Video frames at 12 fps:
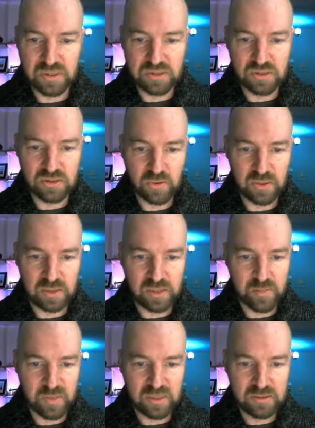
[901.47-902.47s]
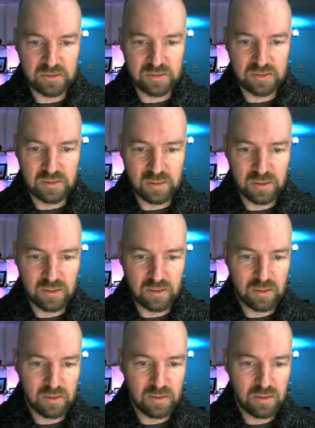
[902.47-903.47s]
its joint limits.
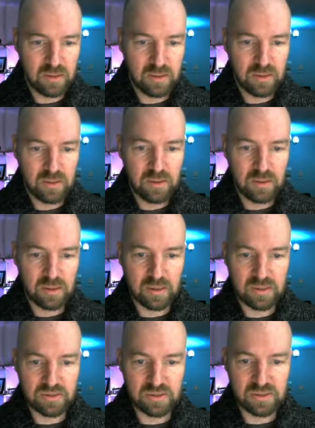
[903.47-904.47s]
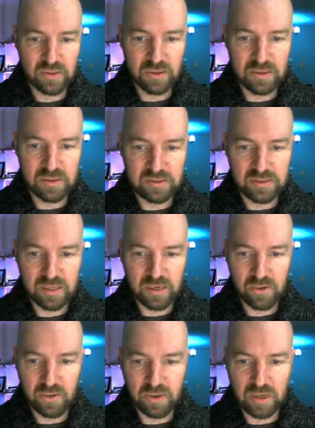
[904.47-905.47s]
And I'll just go ahead and say
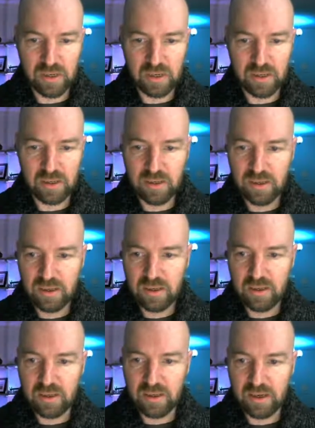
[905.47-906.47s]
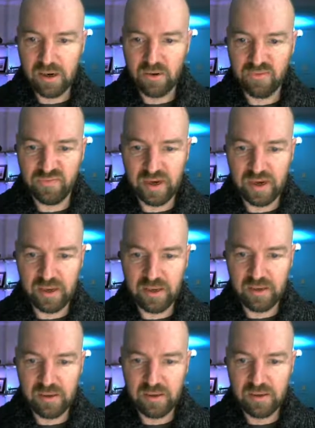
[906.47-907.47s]
OK. And now if
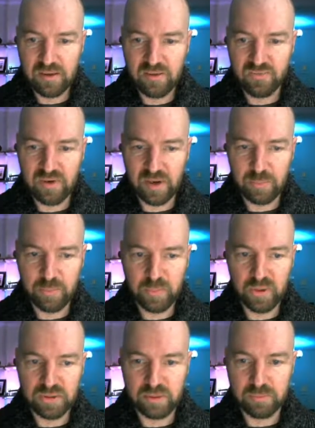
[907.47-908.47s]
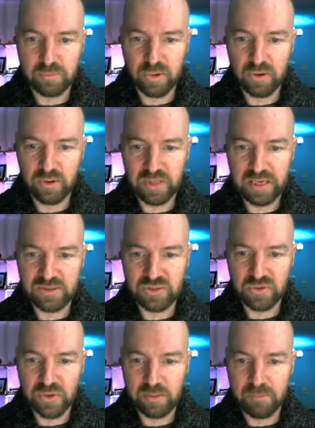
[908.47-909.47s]
I push and pull that
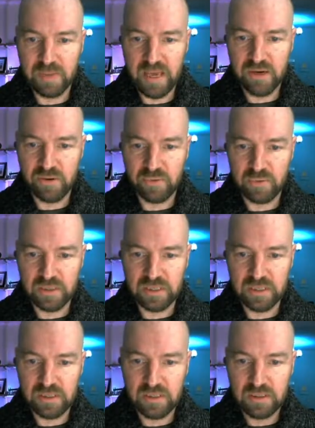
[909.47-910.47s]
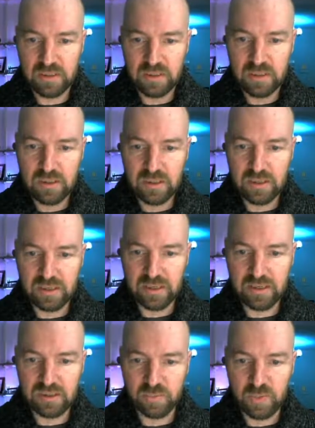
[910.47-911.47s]
joint manually,
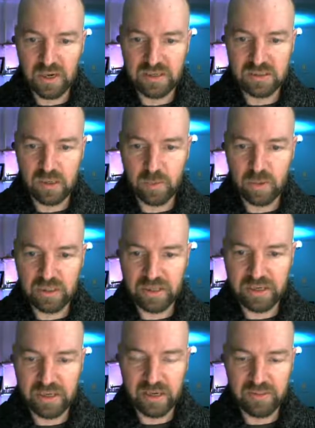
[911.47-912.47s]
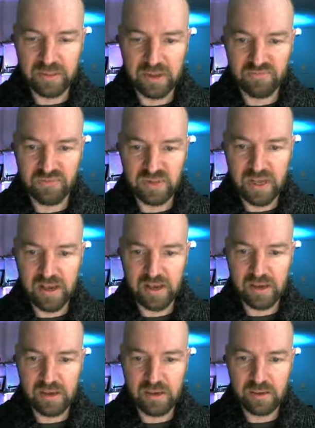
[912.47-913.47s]
again just by double clicking on that
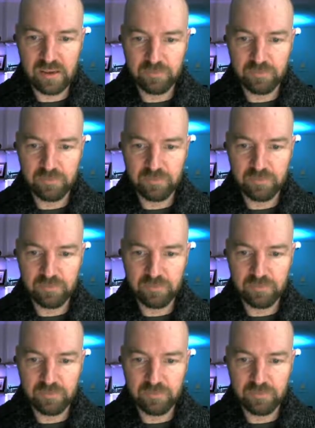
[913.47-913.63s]
flag,